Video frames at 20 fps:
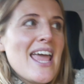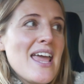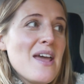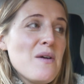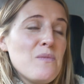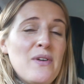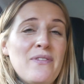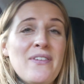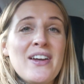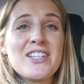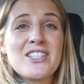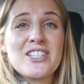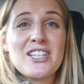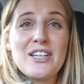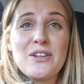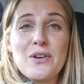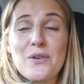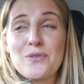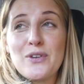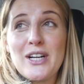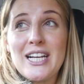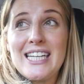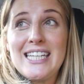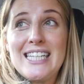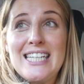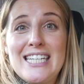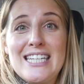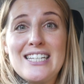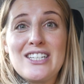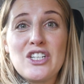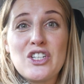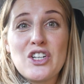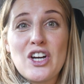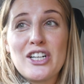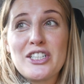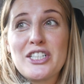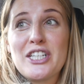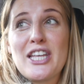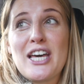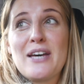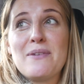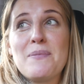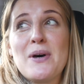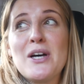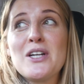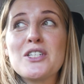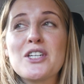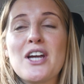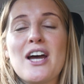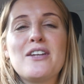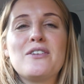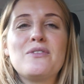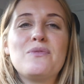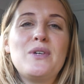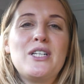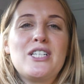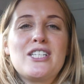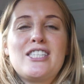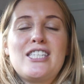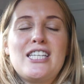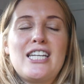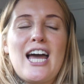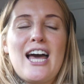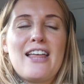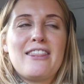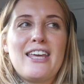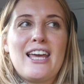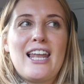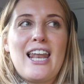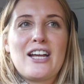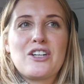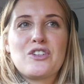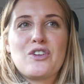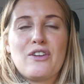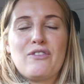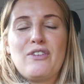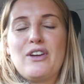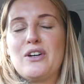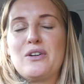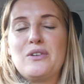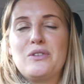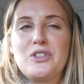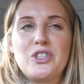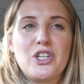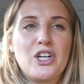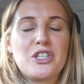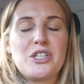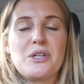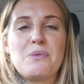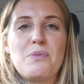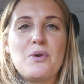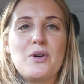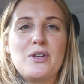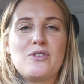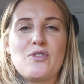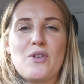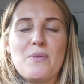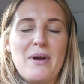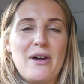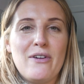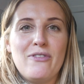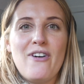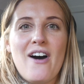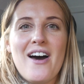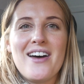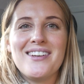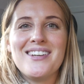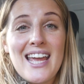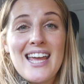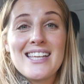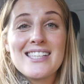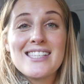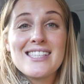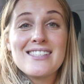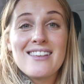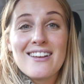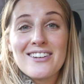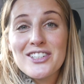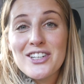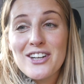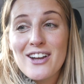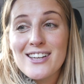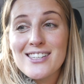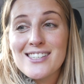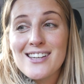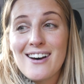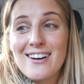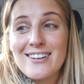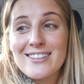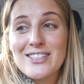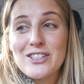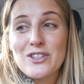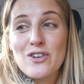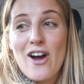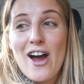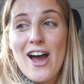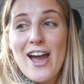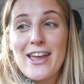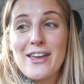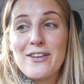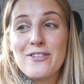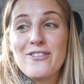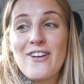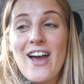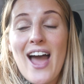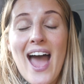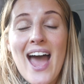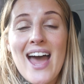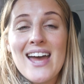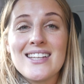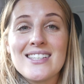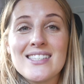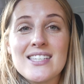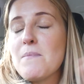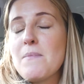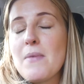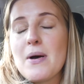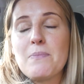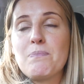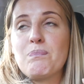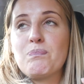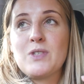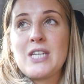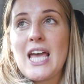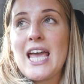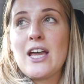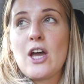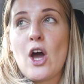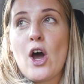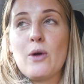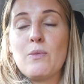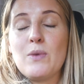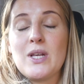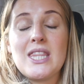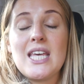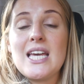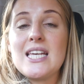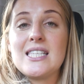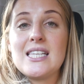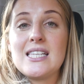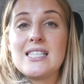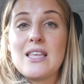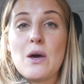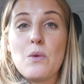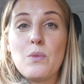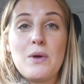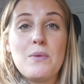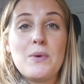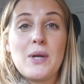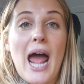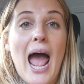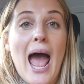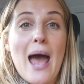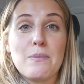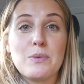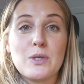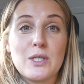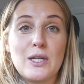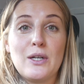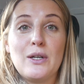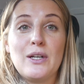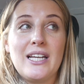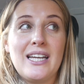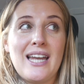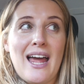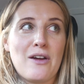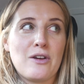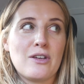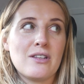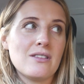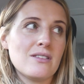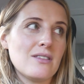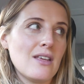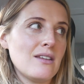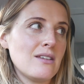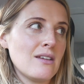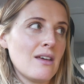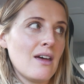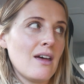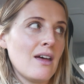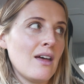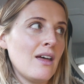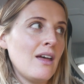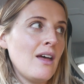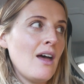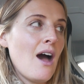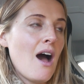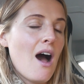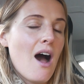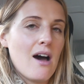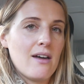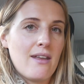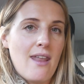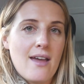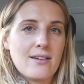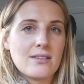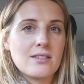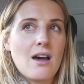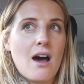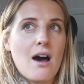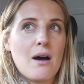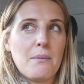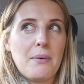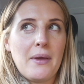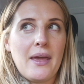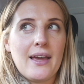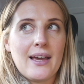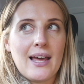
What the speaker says: we've actually not really needed to charge it that much. We just did it at the electric vehicle charging points for a bit of fun. It's such a nice car to drive, and my take home with this is that we would absolutely now consider our next car being